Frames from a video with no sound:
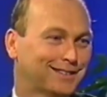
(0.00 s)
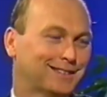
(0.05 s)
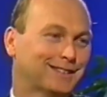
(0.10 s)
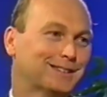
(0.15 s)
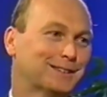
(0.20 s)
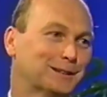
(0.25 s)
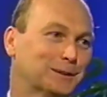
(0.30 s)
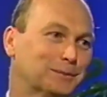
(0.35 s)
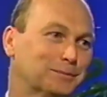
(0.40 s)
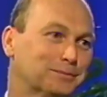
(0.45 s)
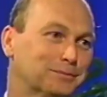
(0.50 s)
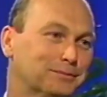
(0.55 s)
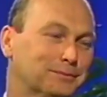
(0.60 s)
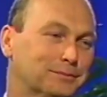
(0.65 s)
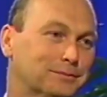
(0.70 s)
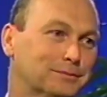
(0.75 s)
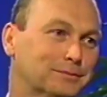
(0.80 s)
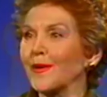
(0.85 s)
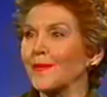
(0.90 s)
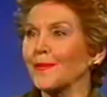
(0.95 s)
Yes, that's
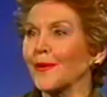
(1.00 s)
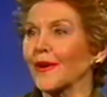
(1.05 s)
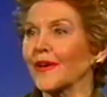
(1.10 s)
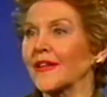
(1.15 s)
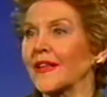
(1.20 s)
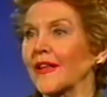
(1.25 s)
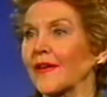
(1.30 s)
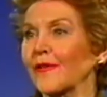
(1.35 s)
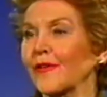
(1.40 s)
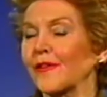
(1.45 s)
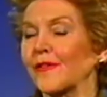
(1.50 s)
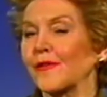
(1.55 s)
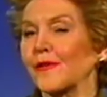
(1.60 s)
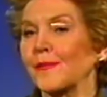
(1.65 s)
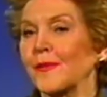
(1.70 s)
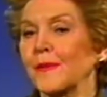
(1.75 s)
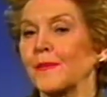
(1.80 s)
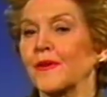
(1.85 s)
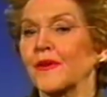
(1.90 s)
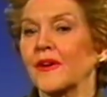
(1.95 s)
so important that we
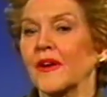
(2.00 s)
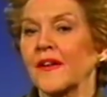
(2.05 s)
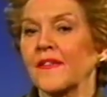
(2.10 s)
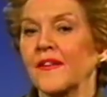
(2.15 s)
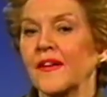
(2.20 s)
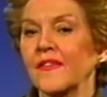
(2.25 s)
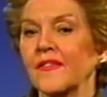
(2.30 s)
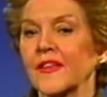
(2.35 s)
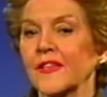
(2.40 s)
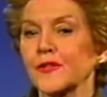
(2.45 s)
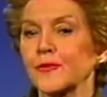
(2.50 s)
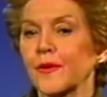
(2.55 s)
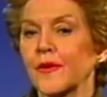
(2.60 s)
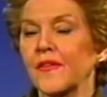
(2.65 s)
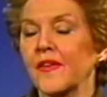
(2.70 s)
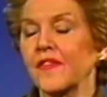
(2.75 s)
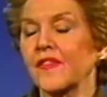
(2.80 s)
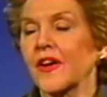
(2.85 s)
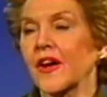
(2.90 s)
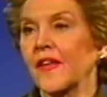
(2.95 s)
remember, and I think that's where
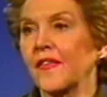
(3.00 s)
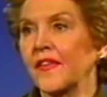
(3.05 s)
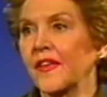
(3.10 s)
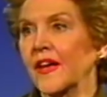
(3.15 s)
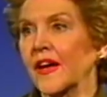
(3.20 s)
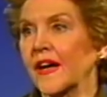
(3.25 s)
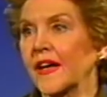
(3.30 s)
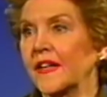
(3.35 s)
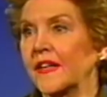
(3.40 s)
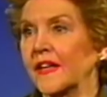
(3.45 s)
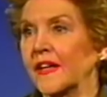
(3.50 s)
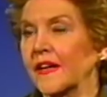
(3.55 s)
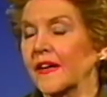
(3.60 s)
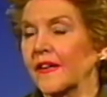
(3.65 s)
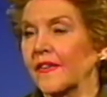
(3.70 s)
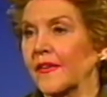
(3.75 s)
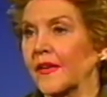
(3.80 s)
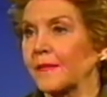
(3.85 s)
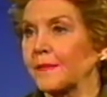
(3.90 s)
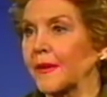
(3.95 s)
they've gotten the idea
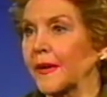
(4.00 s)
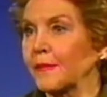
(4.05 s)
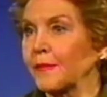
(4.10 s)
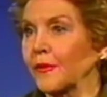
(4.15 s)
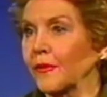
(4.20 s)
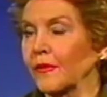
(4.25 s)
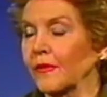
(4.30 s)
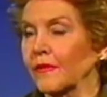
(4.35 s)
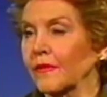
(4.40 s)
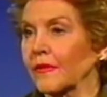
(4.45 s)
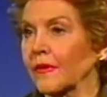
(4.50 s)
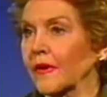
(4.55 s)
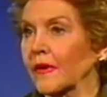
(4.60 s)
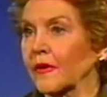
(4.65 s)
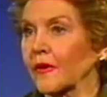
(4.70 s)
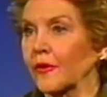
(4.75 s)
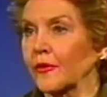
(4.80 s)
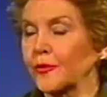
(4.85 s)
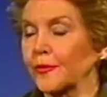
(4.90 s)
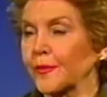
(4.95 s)
that people
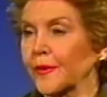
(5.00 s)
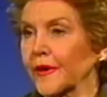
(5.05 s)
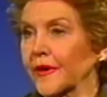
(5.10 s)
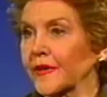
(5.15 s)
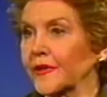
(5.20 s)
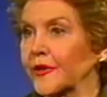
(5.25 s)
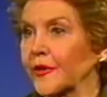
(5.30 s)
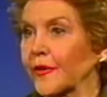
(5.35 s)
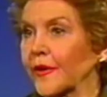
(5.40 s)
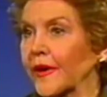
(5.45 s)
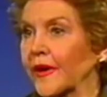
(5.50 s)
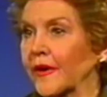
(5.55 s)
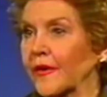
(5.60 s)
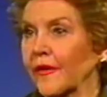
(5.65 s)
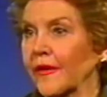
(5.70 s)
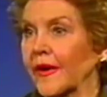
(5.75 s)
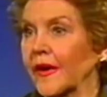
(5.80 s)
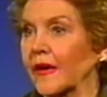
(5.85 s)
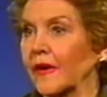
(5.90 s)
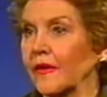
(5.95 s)
go to purgatory or
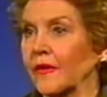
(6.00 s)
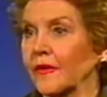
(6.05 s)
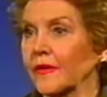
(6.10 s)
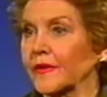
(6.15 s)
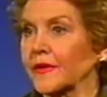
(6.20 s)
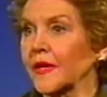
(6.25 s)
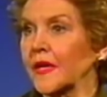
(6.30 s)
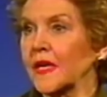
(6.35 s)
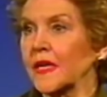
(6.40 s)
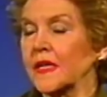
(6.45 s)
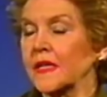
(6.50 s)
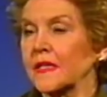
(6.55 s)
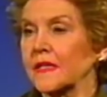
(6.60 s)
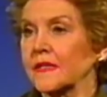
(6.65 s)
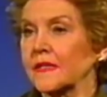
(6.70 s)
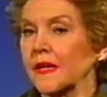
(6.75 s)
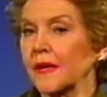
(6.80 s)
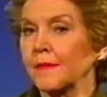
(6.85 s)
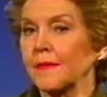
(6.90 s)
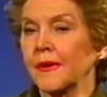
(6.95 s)
hell or
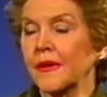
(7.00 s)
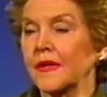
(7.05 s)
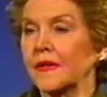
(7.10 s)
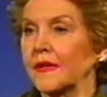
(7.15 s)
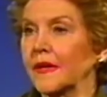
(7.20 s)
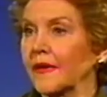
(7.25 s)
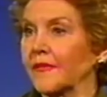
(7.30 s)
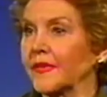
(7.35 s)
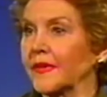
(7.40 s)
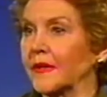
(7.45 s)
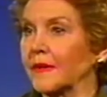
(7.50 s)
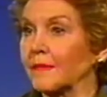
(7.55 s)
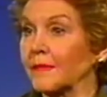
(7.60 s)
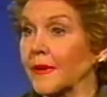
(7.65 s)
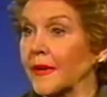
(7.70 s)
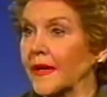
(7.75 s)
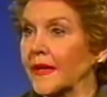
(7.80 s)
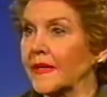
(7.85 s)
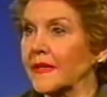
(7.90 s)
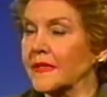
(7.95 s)
some indefinite
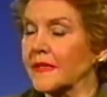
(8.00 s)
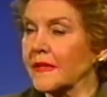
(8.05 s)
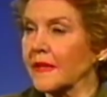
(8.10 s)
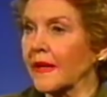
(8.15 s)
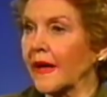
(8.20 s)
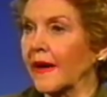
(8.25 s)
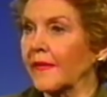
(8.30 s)
place.